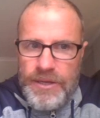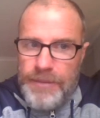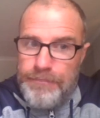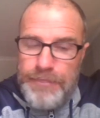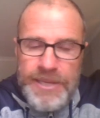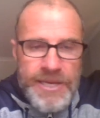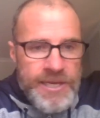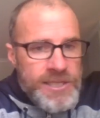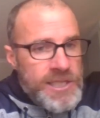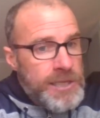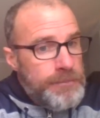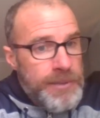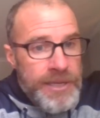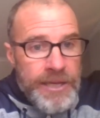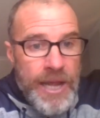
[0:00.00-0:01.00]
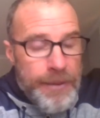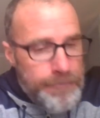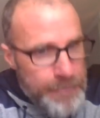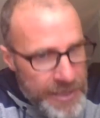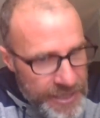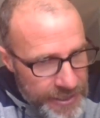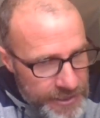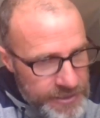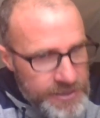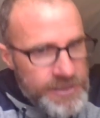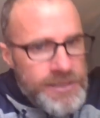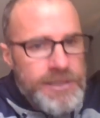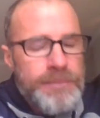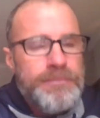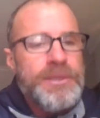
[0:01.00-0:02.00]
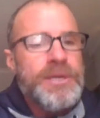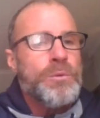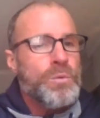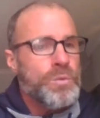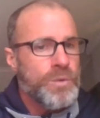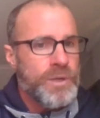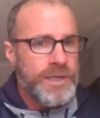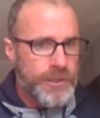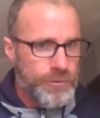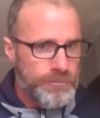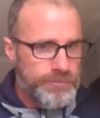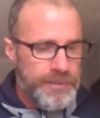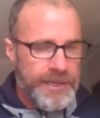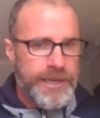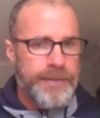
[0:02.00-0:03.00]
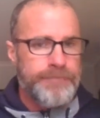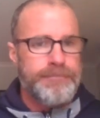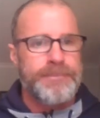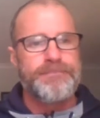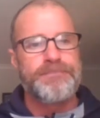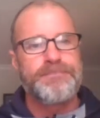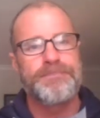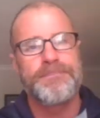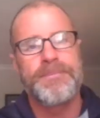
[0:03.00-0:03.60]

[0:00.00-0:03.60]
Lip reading: appears to be a really good pickup.